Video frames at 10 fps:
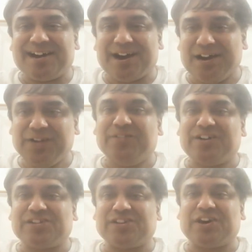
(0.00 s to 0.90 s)

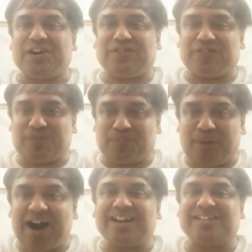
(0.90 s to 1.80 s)
Conversion of
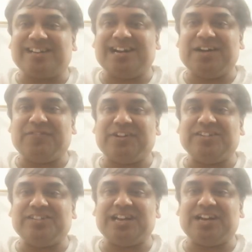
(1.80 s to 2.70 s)
partial
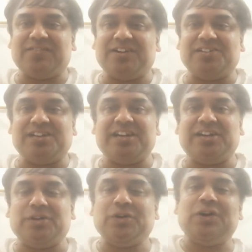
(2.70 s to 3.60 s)
differential equation
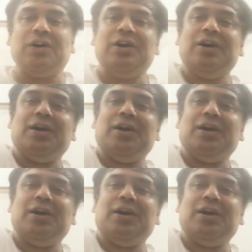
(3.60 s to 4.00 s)
into